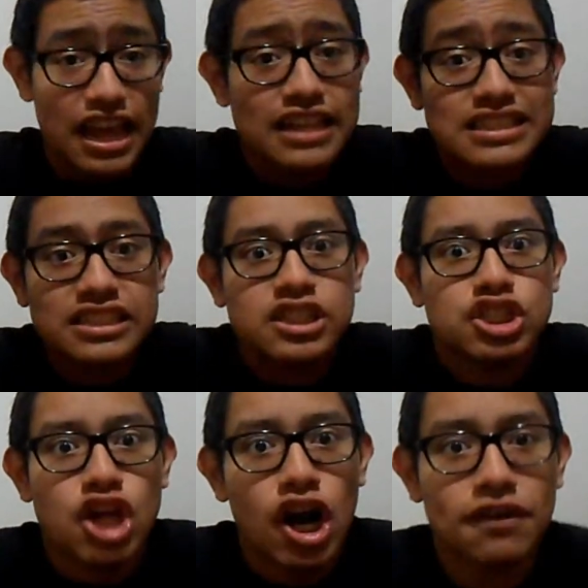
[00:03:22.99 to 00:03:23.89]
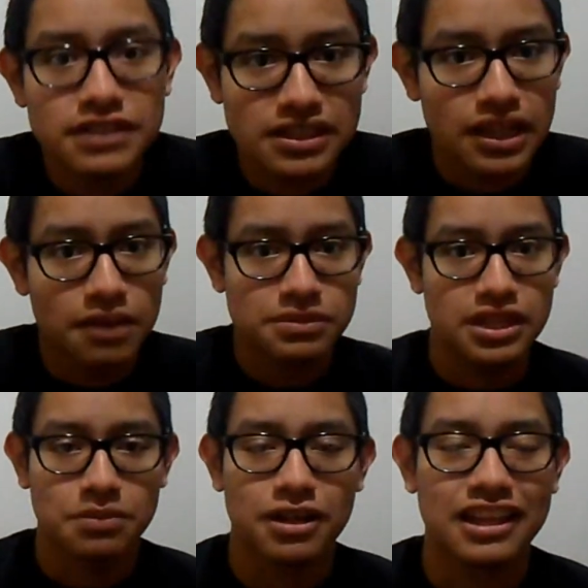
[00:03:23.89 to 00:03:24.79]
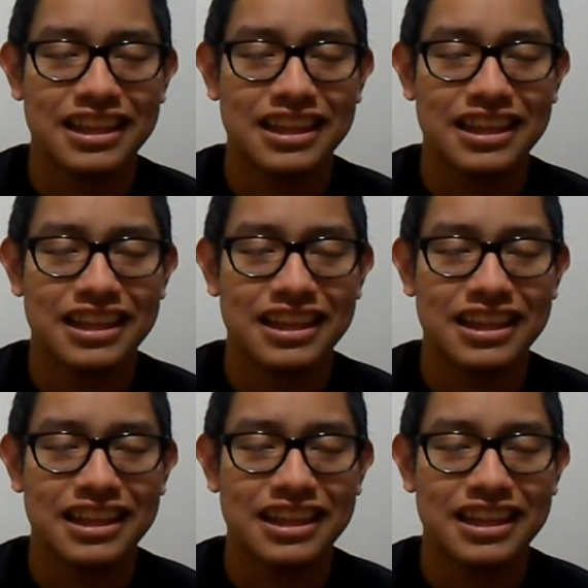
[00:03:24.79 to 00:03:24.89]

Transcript: It deserves a thumbs up.